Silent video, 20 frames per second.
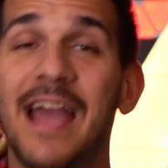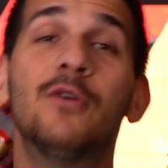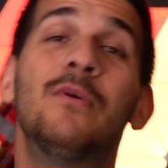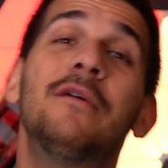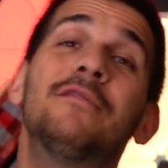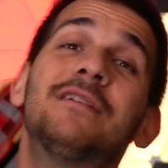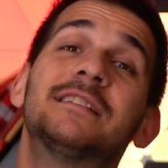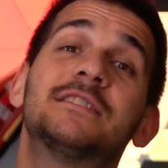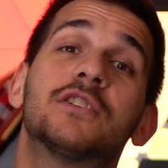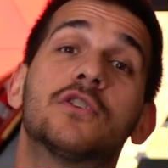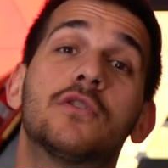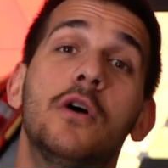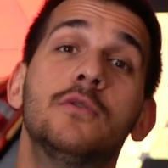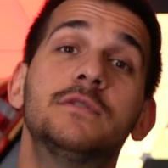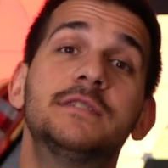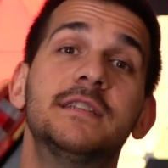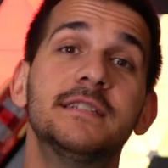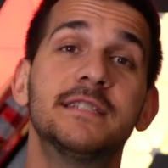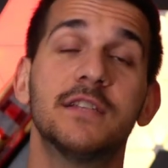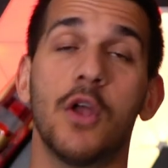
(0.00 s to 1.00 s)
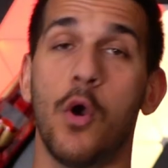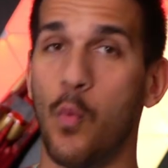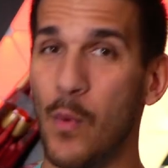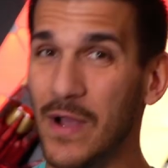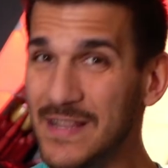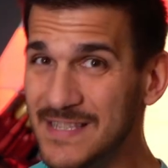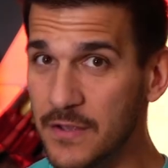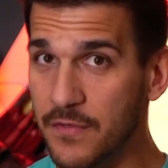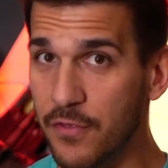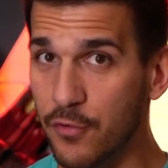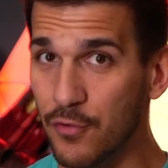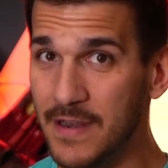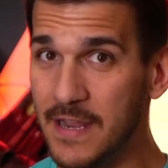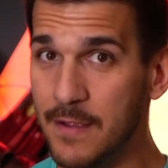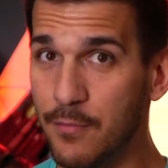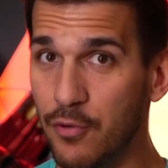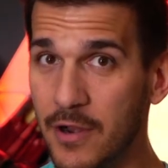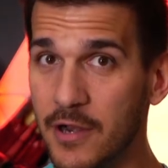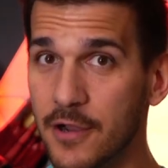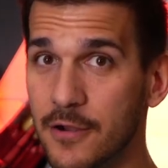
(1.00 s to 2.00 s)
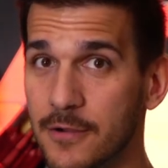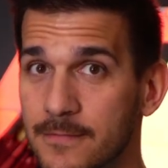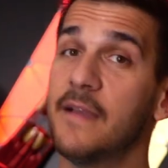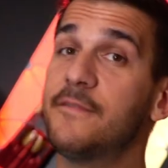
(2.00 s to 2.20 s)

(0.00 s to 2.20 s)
And whoever gets the closest wins a 3D printer.